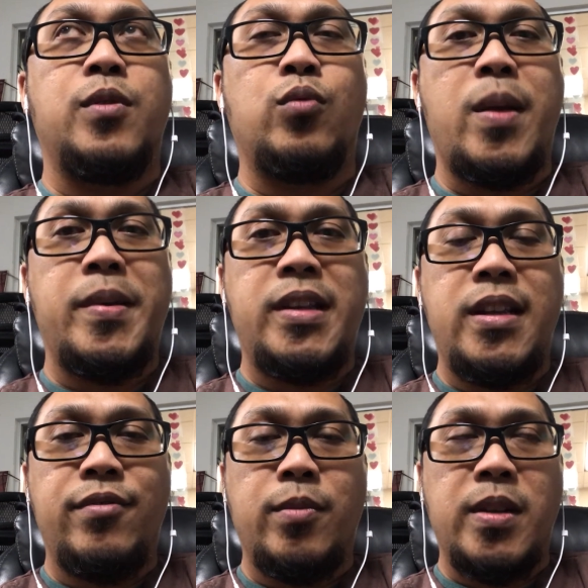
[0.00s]

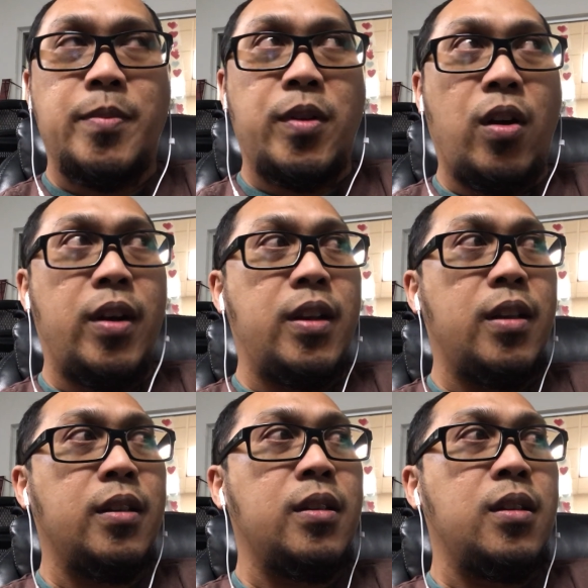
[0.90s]
Remedy from
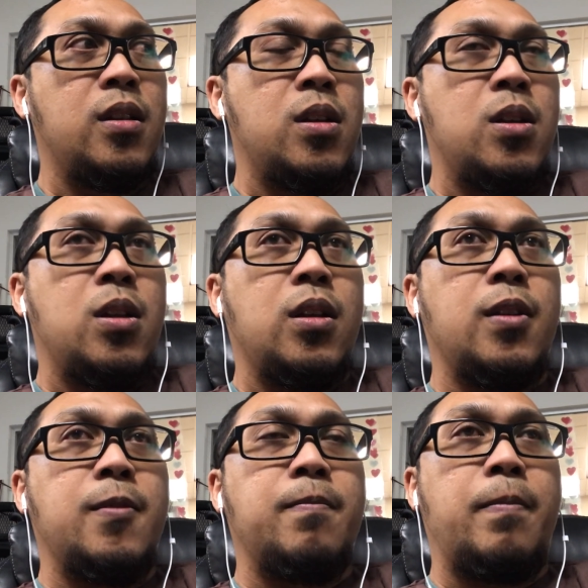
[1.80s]
Respicardia.
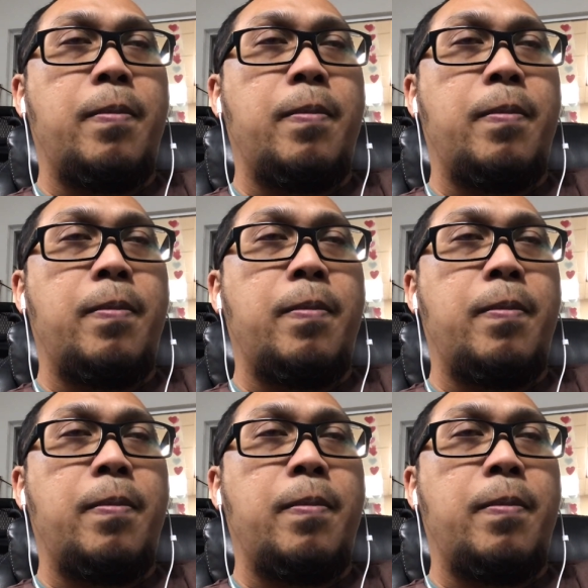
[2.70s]
Um,